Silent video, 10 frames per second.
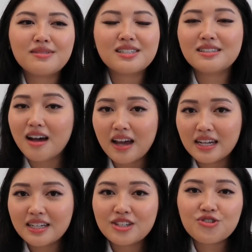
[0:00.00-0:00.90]

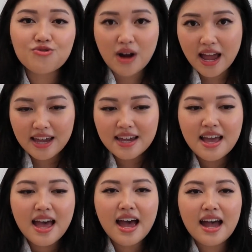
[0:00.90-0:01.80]
design in
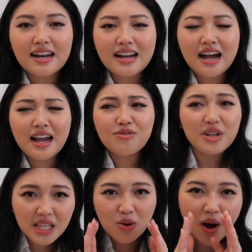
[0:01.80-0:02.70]
gray, and I
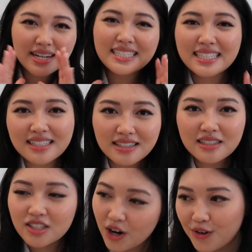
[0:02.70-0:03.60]
really want to steal
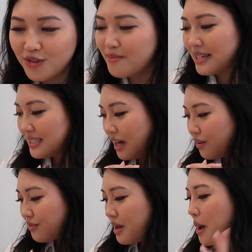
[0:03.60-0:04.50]
the scarf for myself.